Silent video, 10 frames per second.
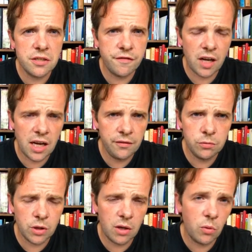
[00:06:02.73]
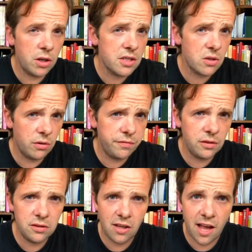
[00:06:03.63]
to 5, where 1 is
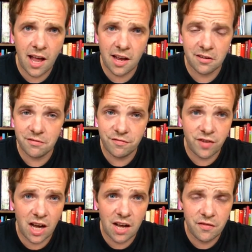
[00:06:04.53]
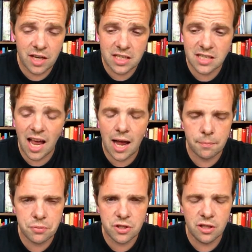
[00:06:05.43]
awful and 5 is
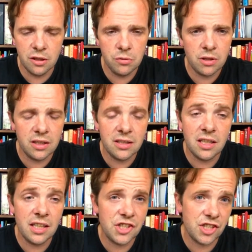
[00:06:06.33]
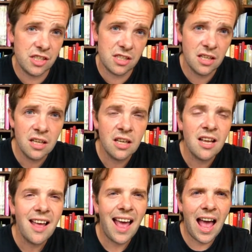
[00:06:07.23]
absolutely delicious
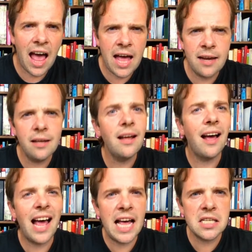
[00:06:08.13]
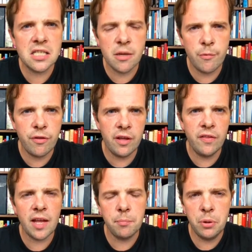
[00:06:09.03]
and has
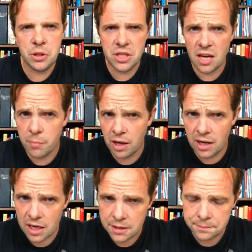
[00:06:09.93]
something that puts it apart.